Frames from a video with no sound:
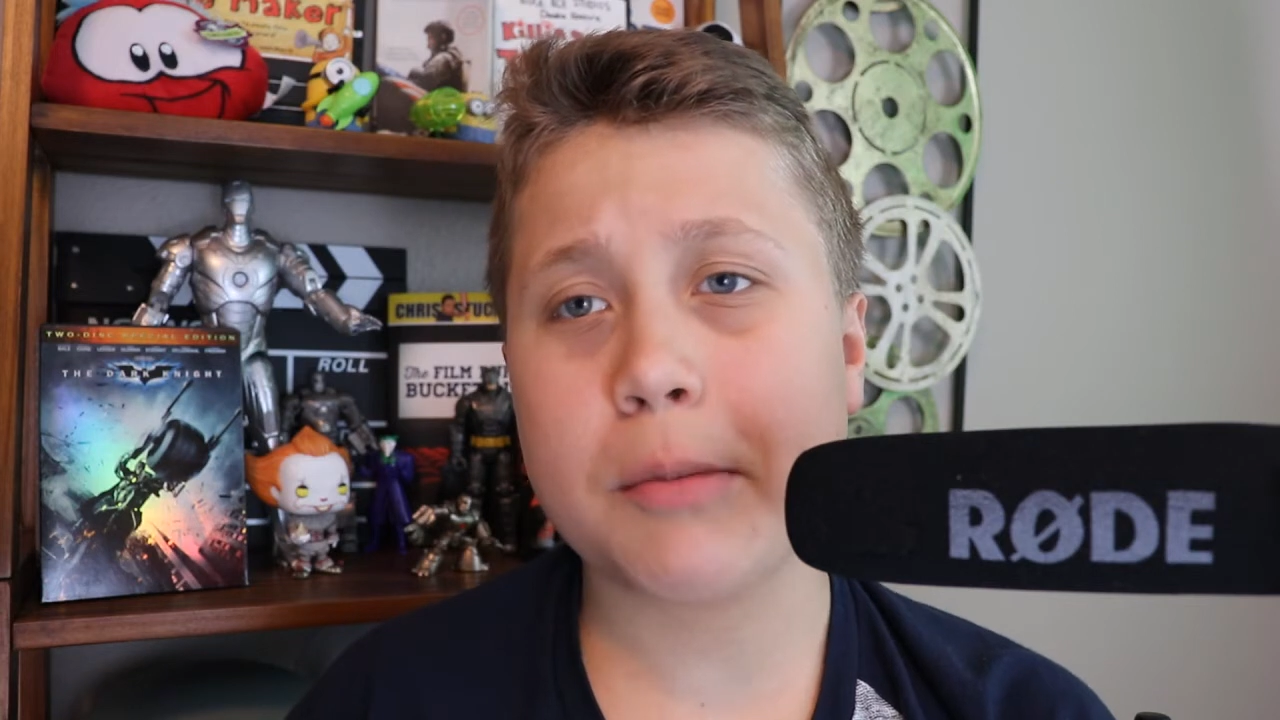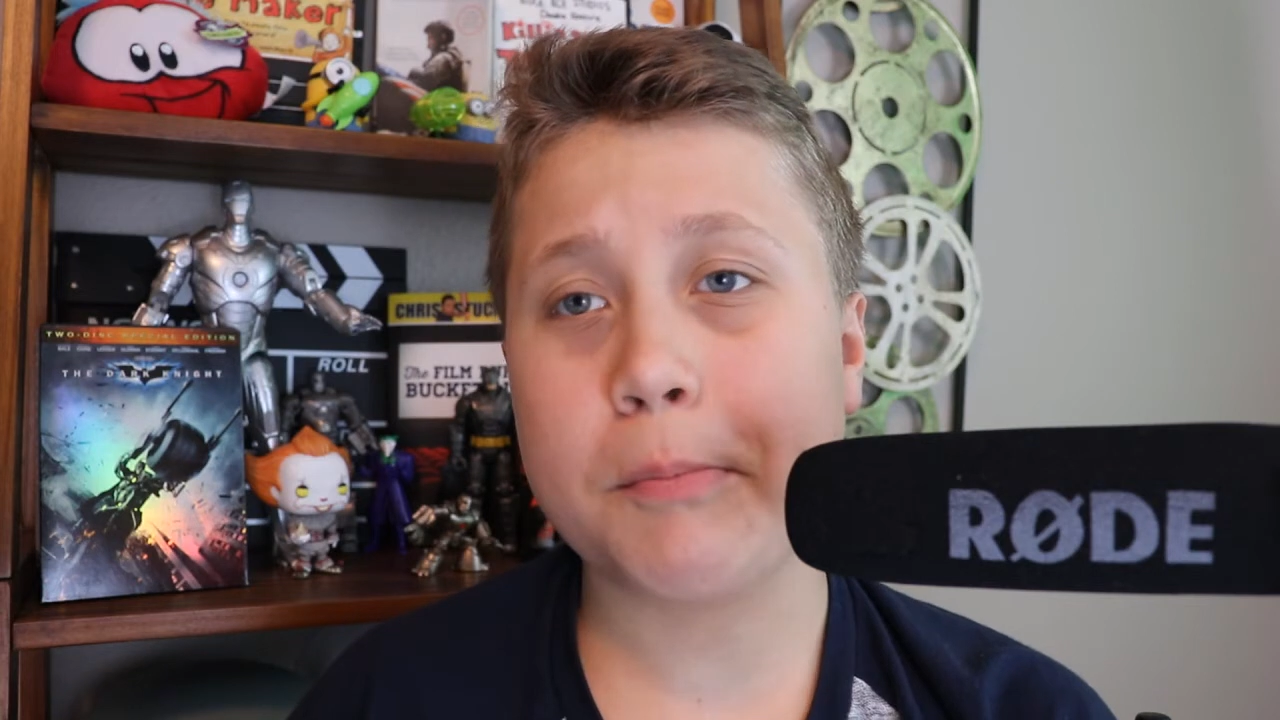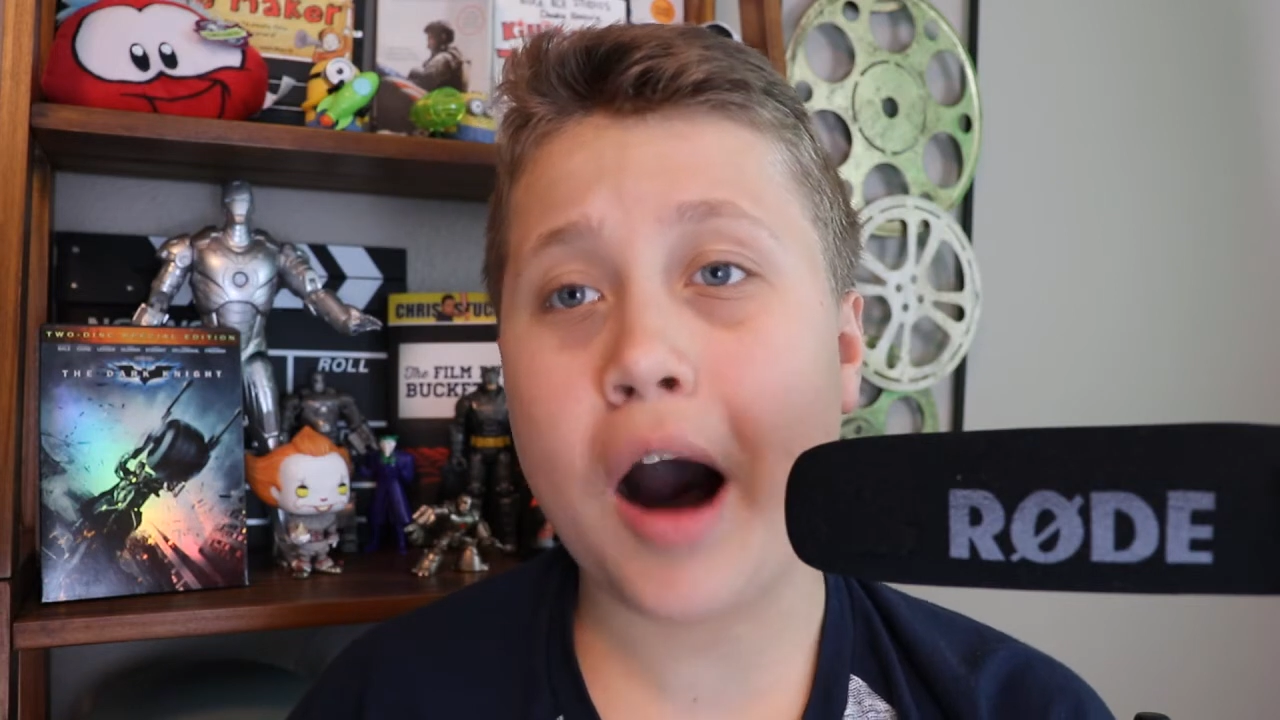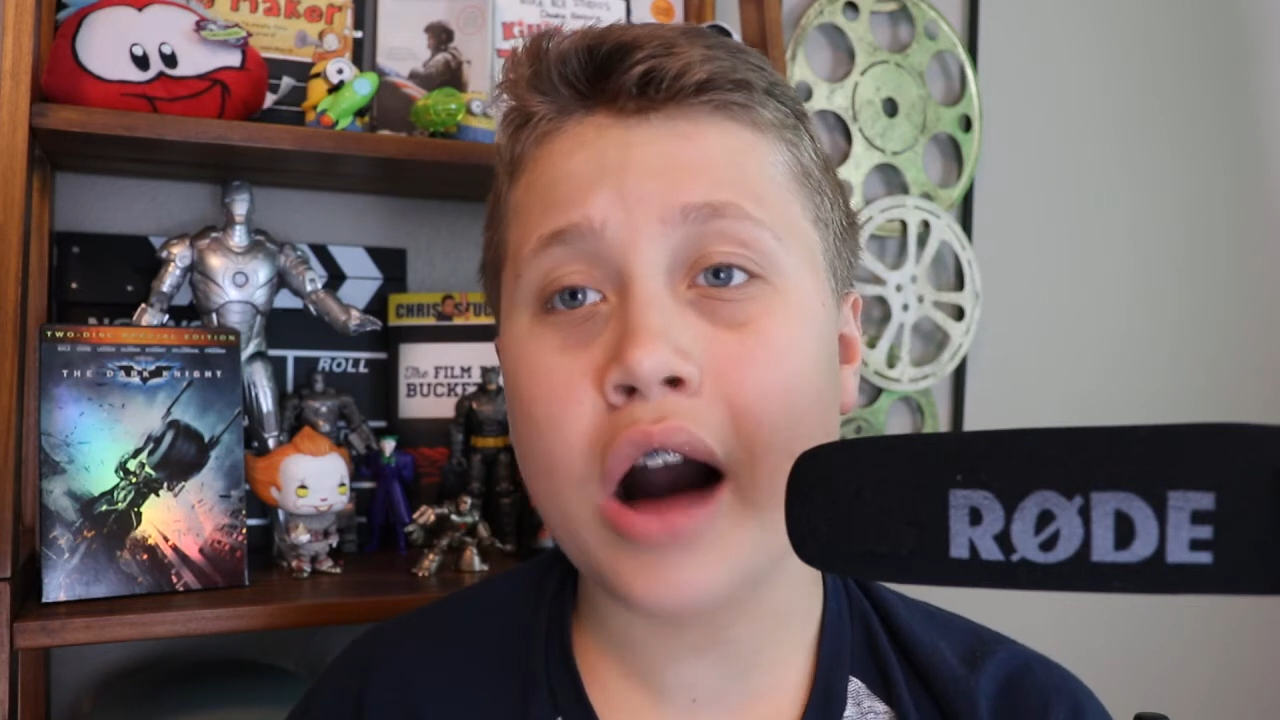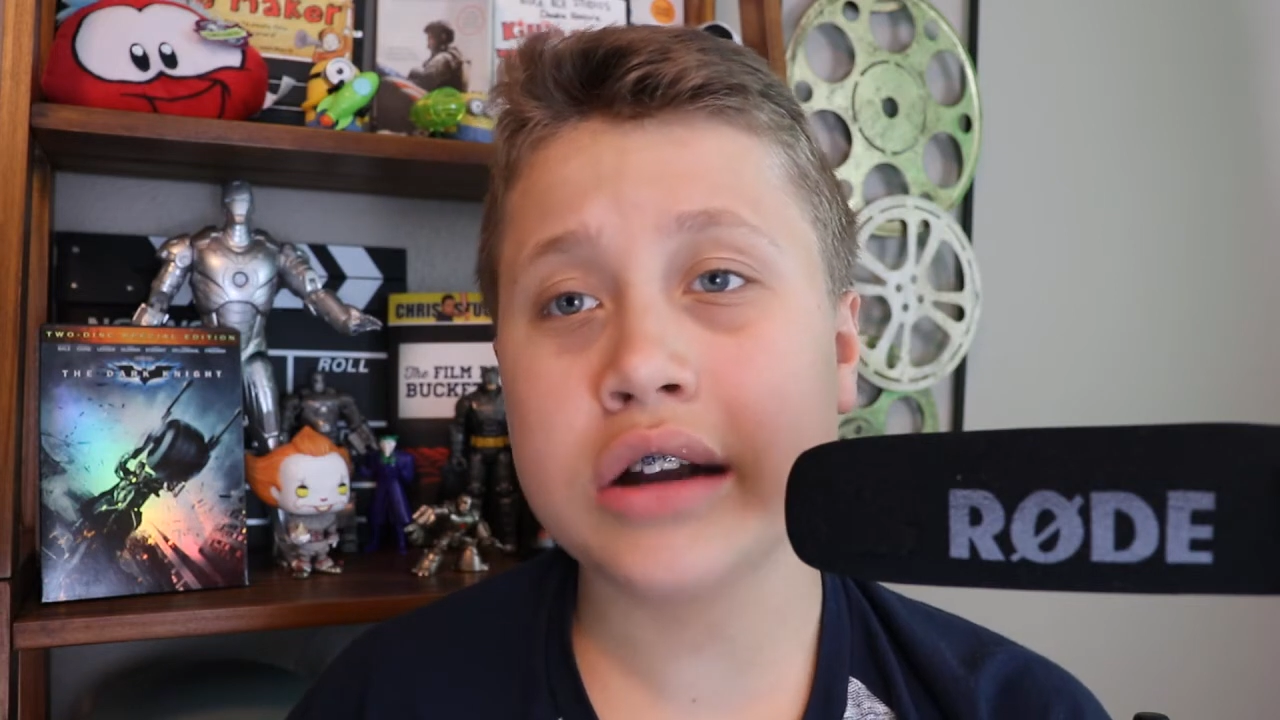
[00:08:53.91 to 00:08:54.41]
the
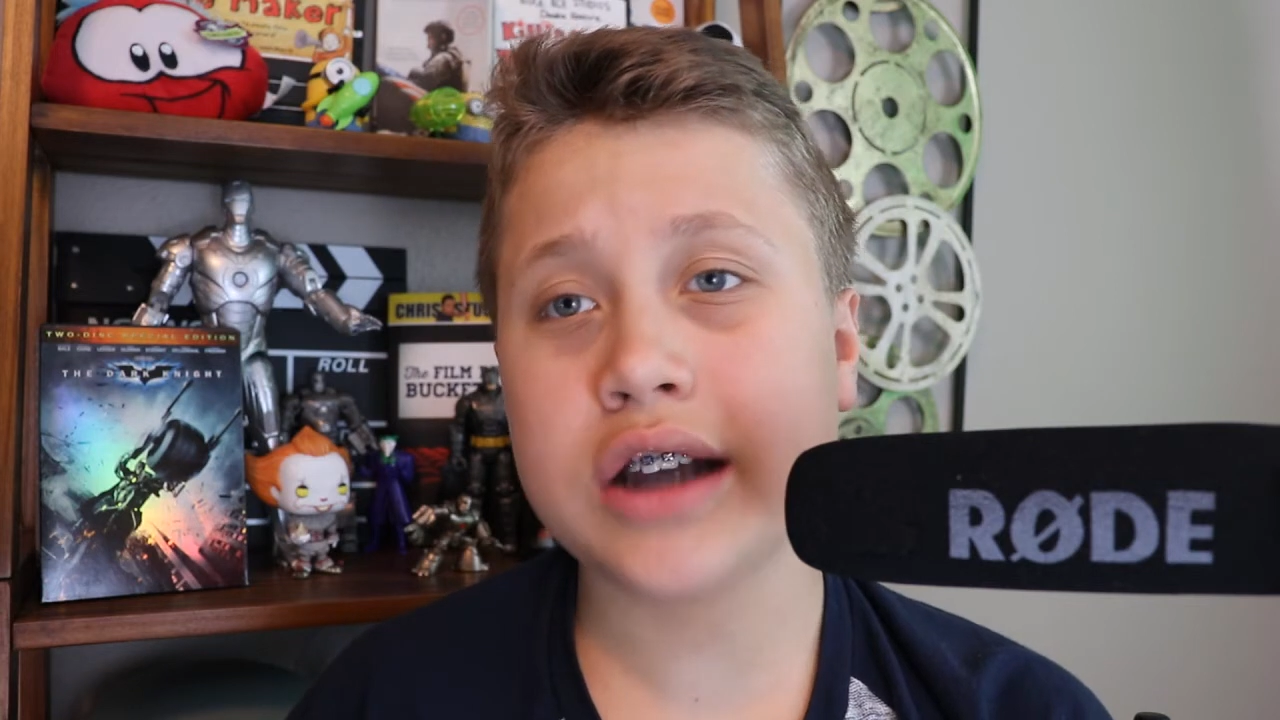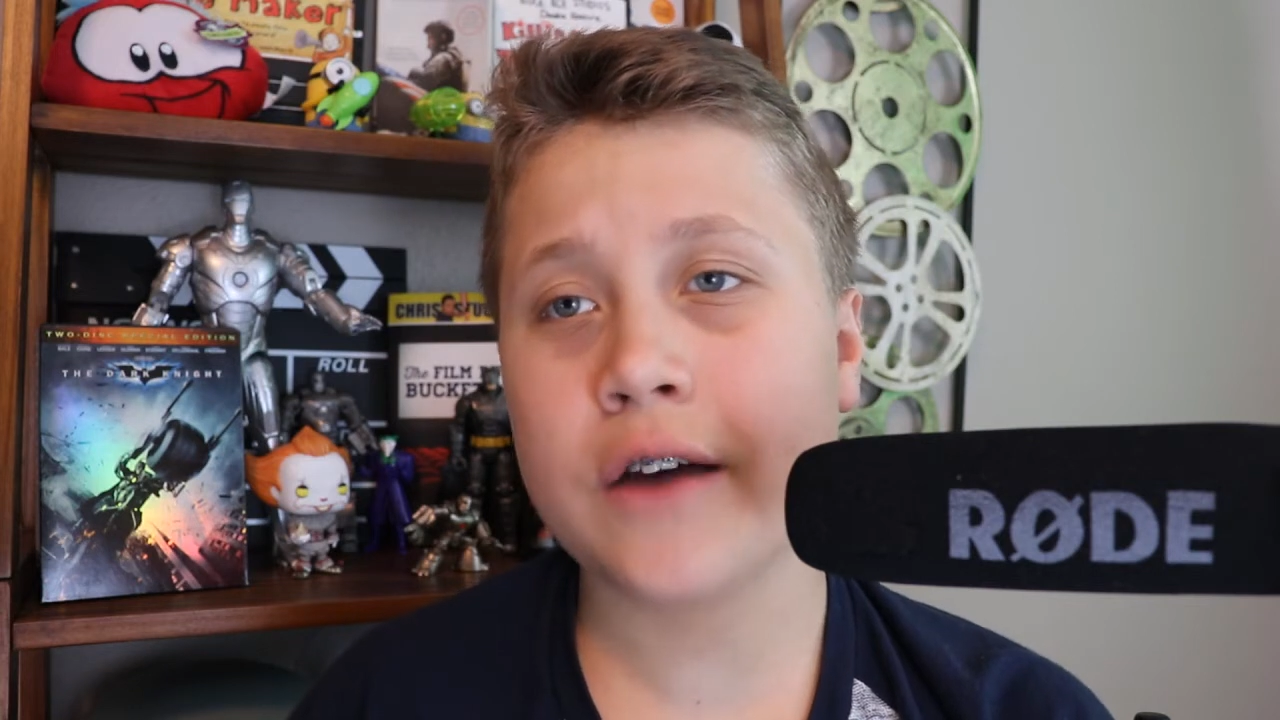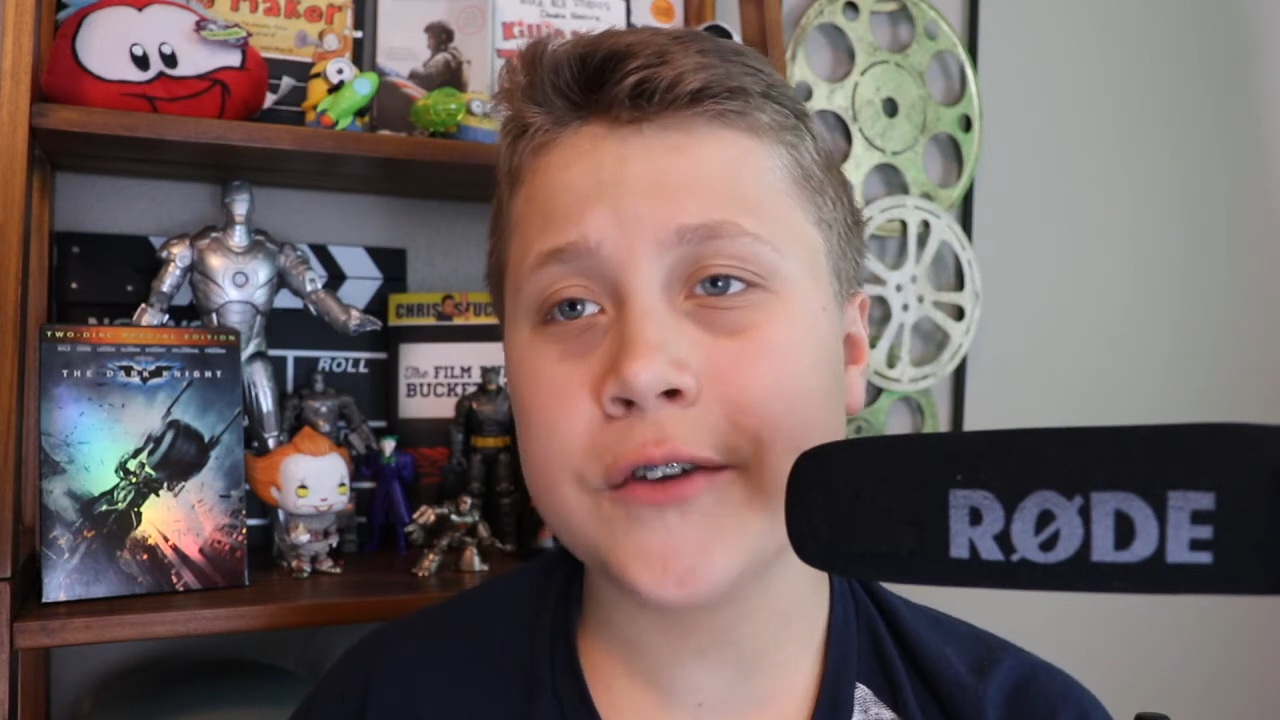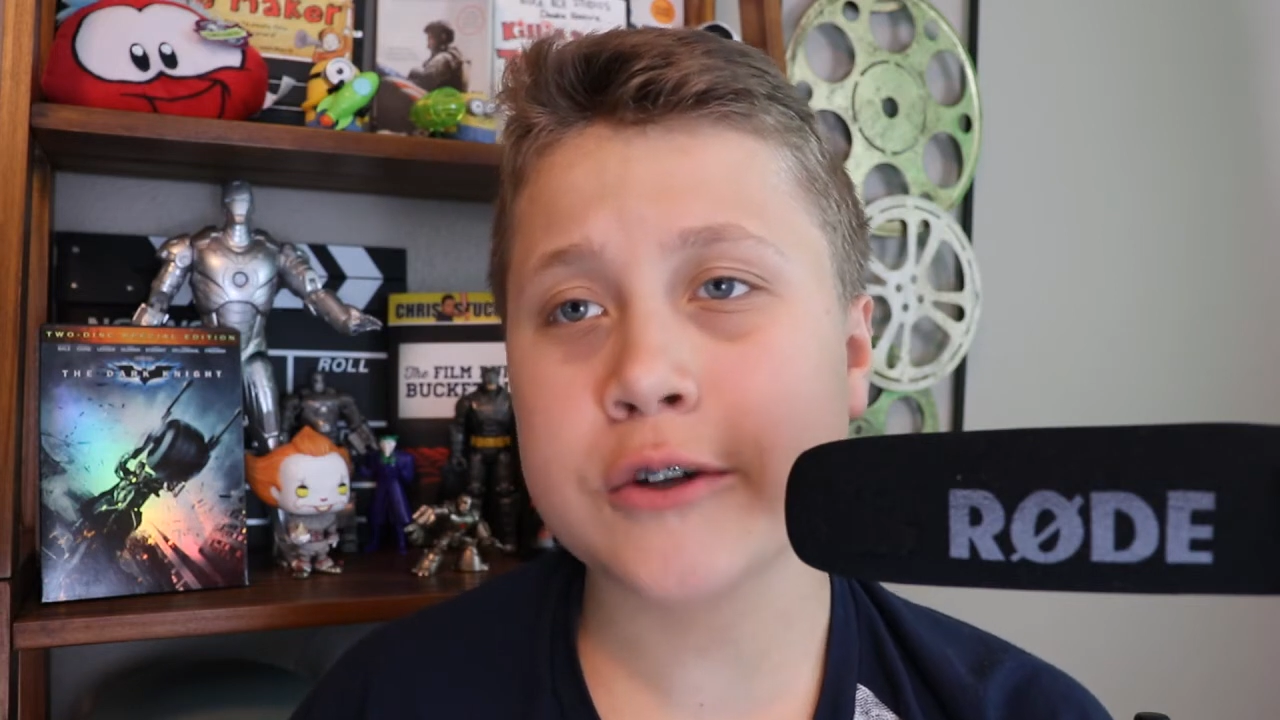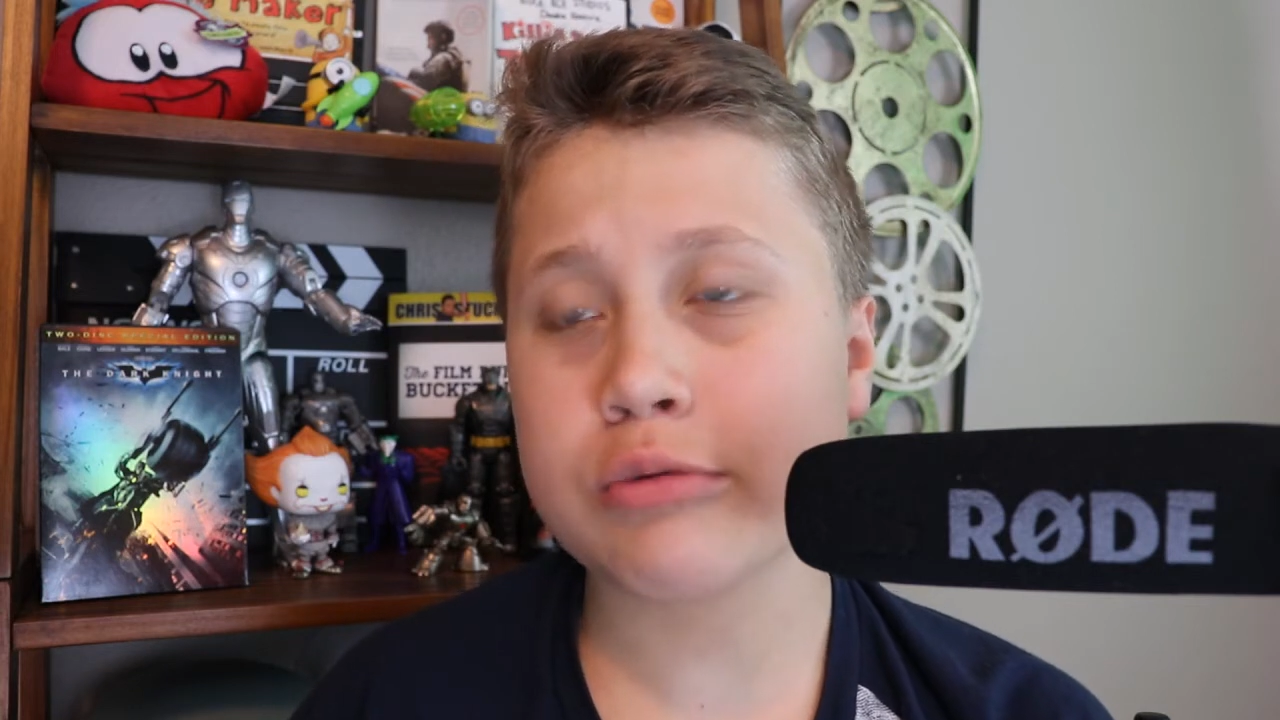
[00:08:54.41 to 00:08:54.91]
box
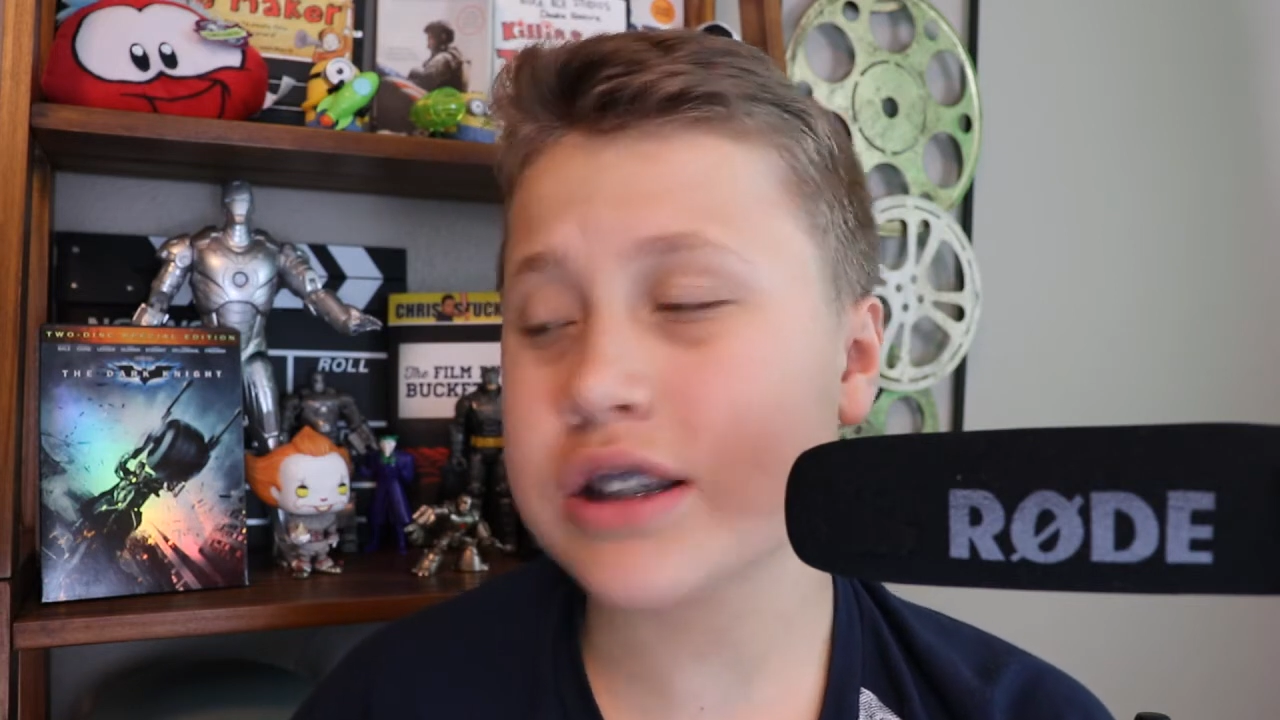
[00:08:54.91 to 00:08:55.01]
office.